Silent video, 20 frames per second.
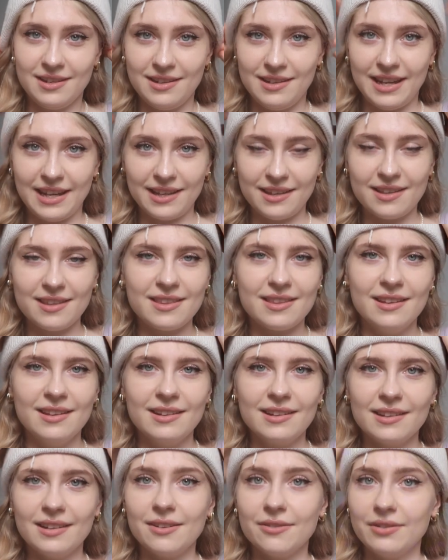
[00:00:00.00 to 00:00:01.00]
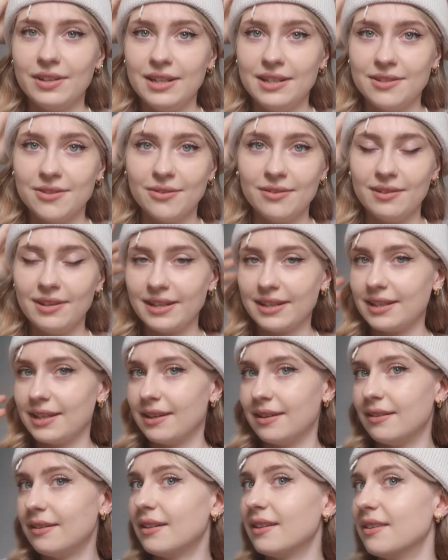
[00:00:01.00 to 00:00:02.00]
length and I really don't like
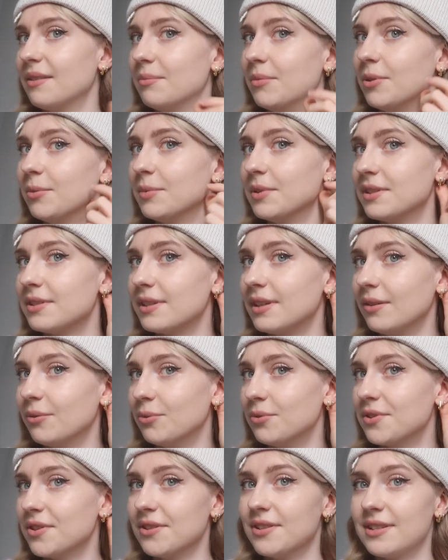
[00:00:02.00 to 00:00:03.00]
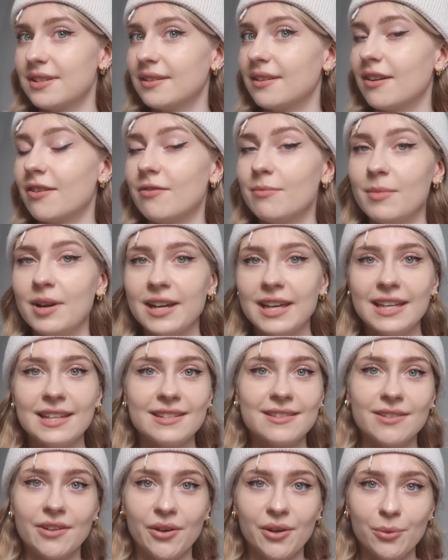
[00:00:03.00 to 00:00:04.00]
it at the moment. It also doesn't cover my
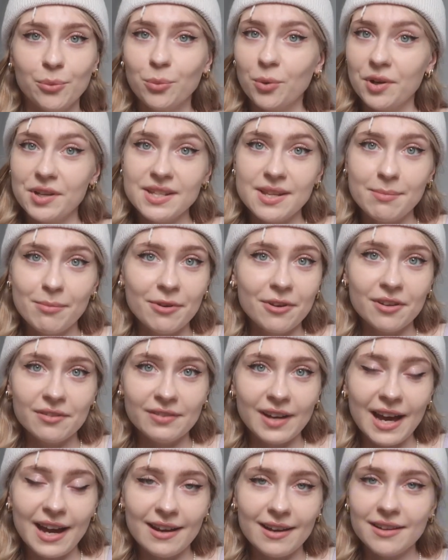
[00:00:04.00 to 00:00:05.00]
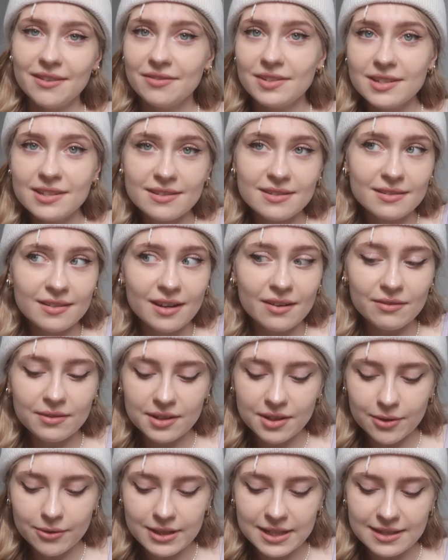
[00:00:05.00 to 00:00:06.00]
ears, so what is the point of a hat if it doesn't cover
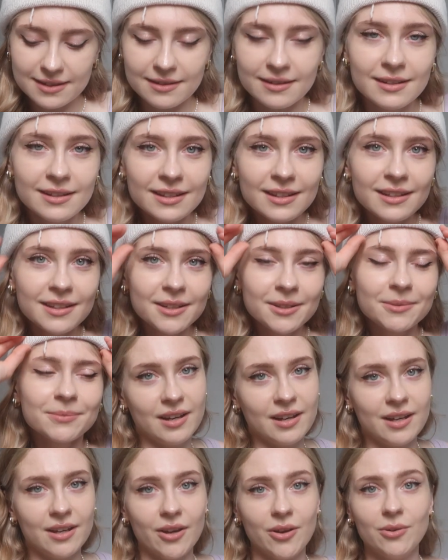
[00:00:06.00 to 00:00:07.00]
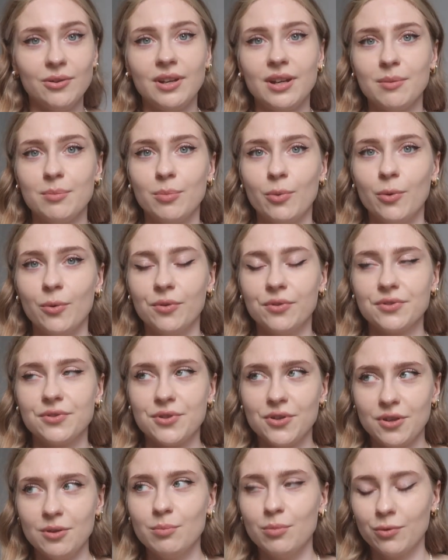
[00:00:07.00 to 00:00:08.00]
your ears? I only bought
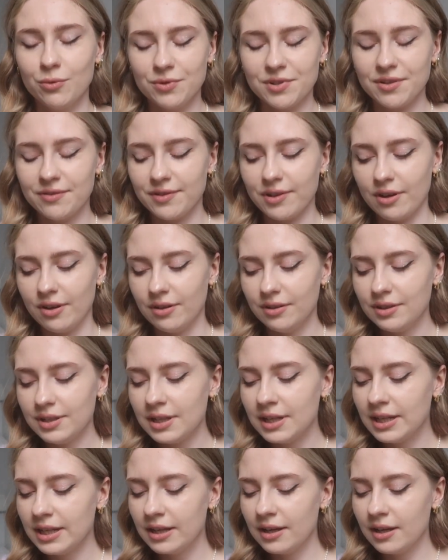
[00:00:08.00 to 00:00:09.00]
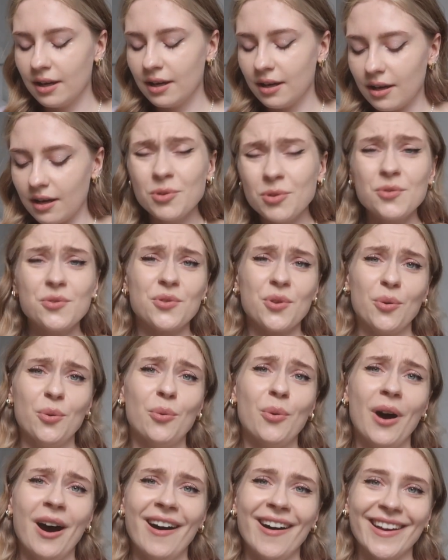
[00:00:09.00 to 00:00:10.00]
2 balls of yarn. I'm not sure
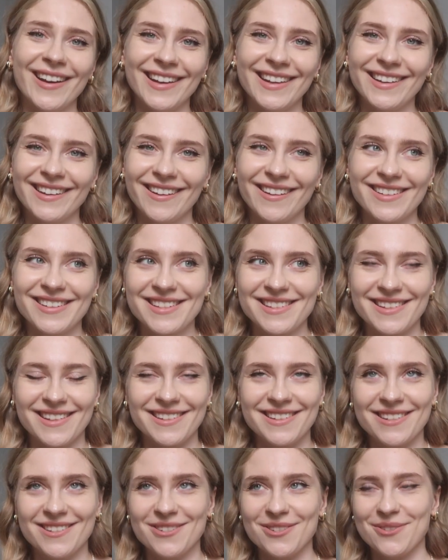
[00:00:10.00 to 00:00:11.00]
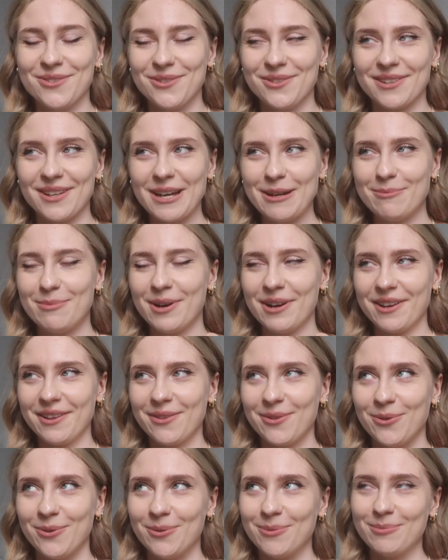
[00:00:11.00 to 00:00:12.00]
why I decided to do that, but I
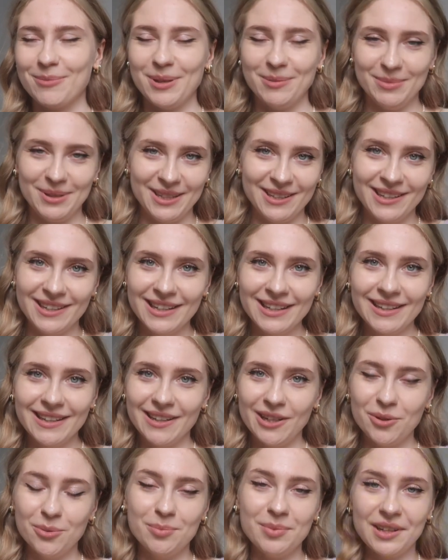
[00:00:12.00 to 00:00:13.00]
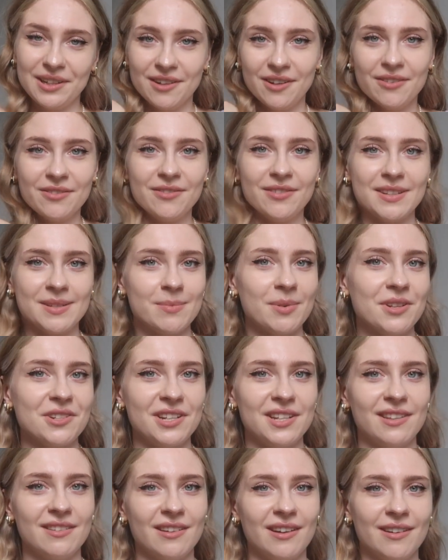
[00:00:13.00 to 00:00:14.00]
thought maybe it would be enough,
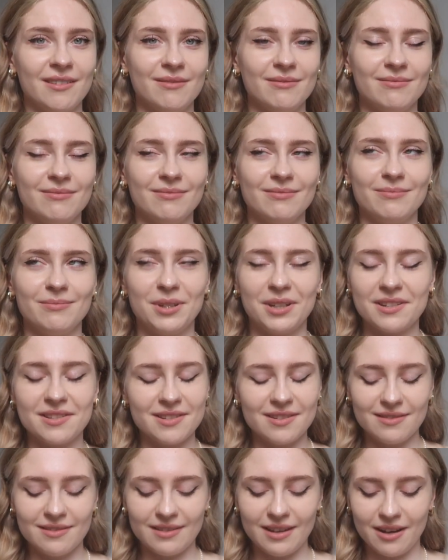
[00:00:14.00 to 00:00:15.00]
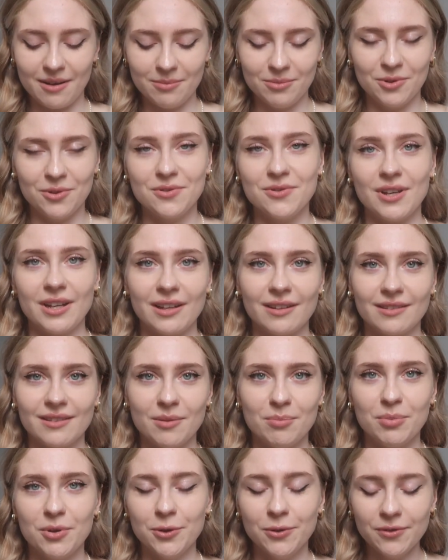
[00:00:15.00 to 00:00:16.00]
especially that because that I'm not doing
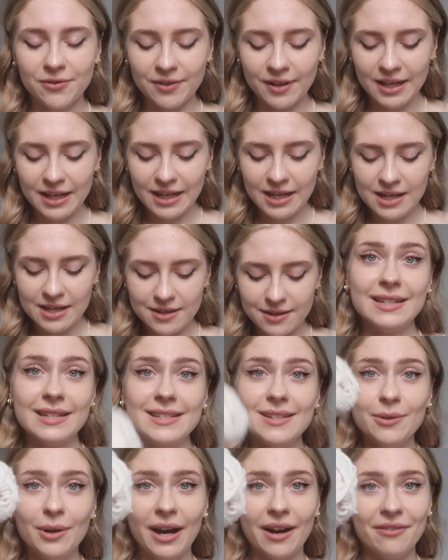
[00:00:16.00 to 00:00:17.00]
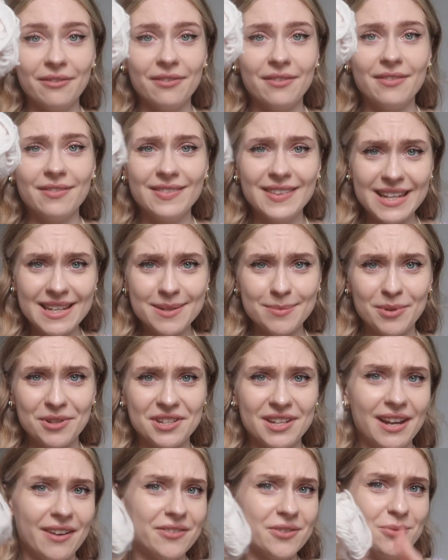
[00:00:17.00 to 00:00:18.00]
the poof. I still have this
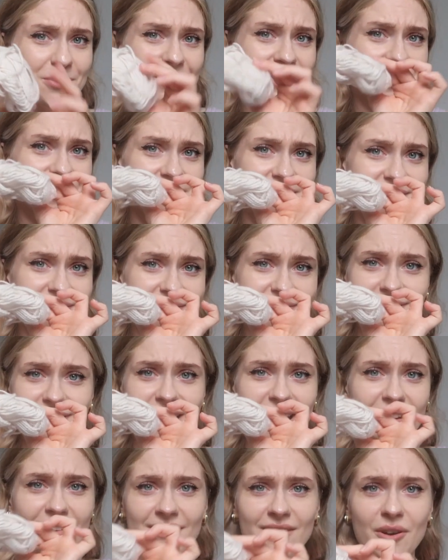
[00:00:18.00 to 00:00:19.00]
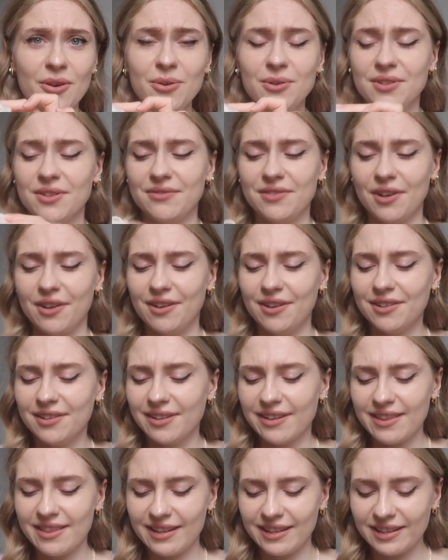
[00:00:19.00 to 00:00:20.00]
much left, which is a load of yarn.
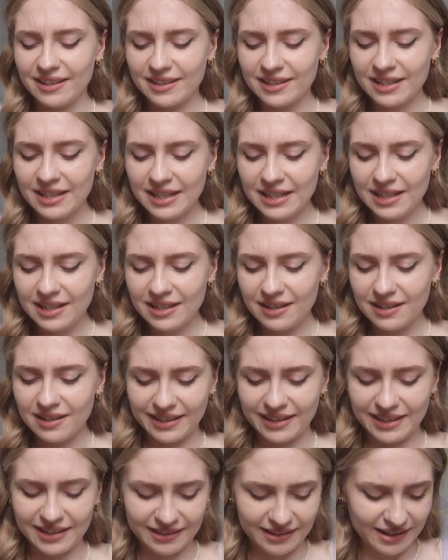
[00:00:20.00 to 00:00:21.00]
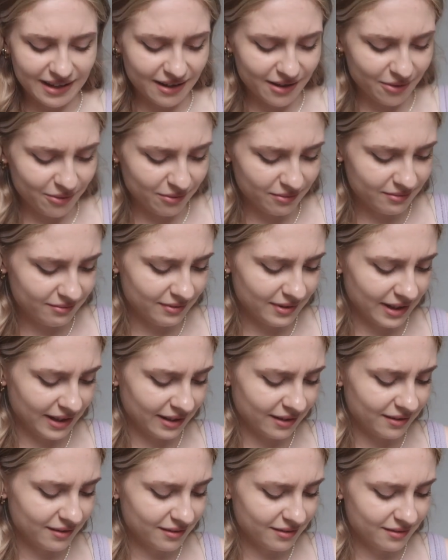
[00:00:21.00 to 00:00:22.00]
I think I can get out
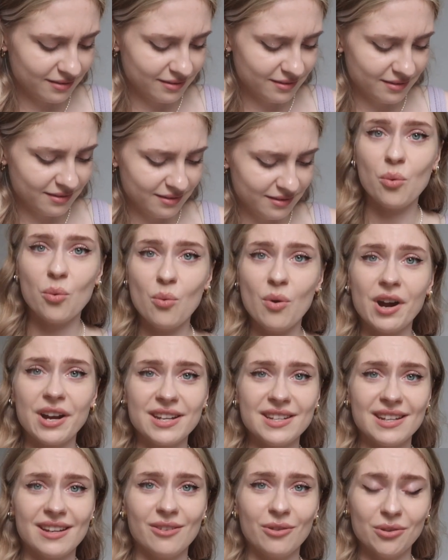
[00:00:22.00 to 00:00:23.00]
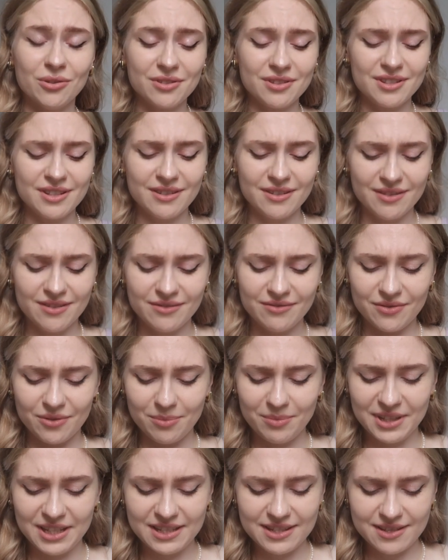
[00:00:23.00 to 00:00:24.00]
like quite a lot
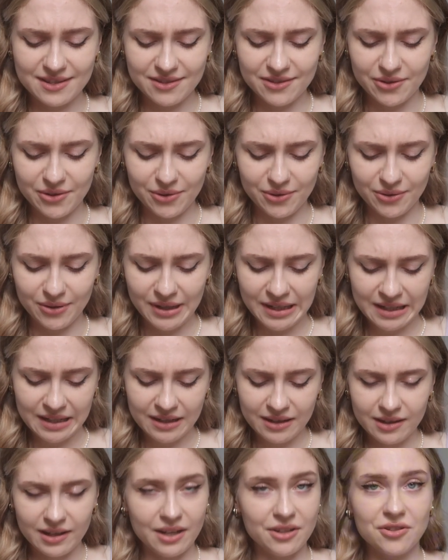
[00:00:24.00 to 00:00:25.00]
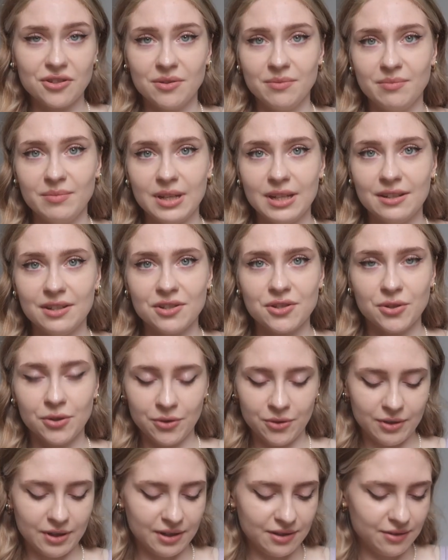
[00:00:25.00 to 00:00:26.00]
from this, so it shouldn't be an
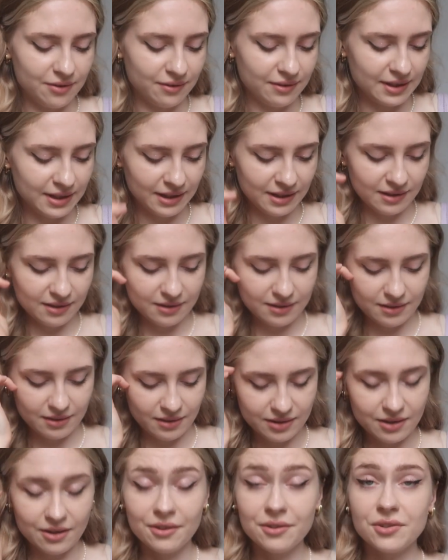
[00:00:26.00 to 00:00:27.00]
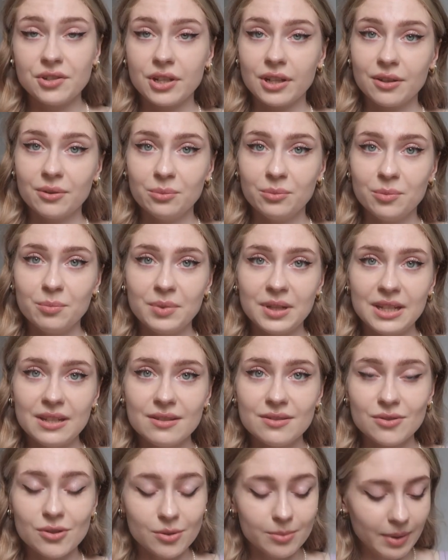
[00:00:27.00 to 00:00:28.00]
issue. I don't think yarn chicken will
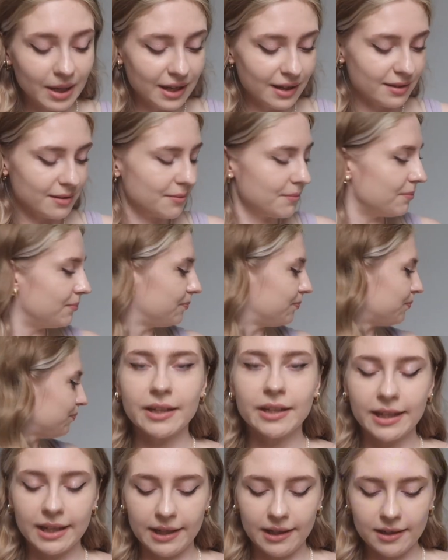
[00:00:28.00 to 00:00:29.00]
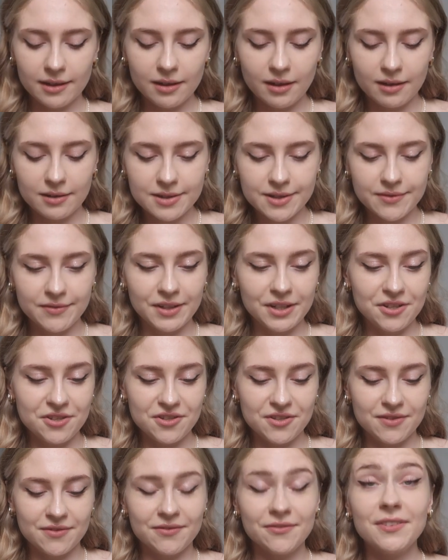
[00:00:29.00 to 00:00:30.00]
be too bad. Okay, last
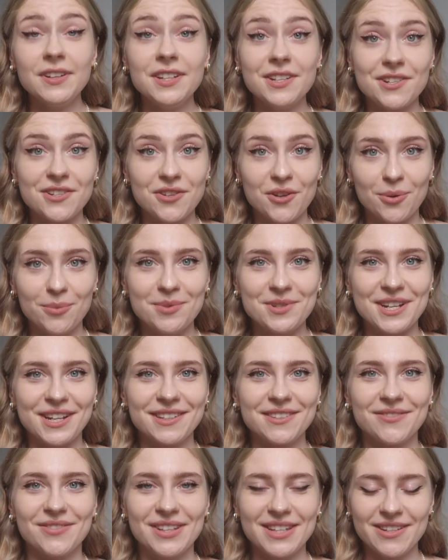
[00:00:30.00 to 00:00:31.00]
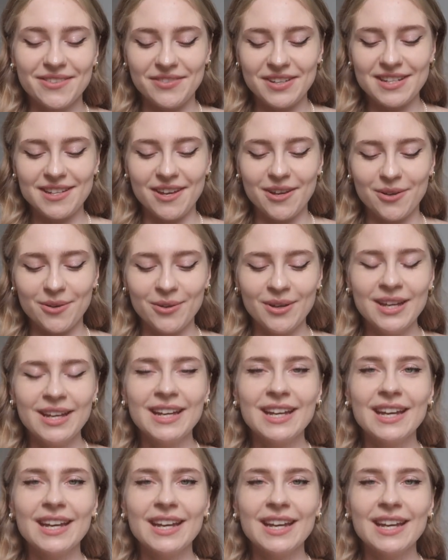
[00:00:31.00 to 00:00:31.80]
finished object for this video,